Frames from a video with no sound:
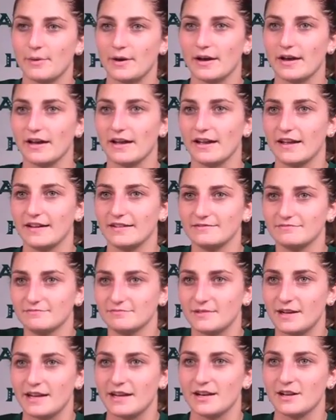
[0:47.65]
but
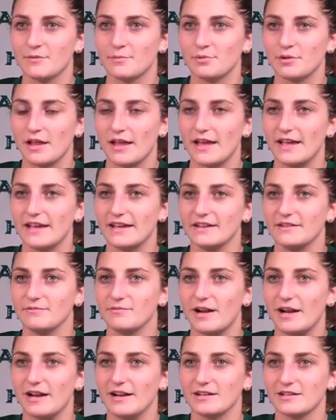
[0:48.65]
ready to play and
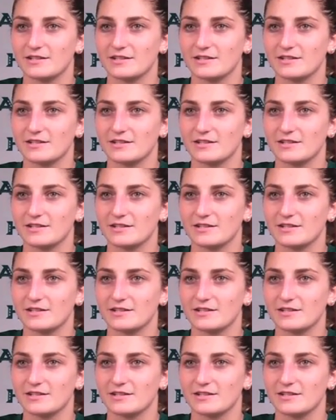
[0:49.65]
ready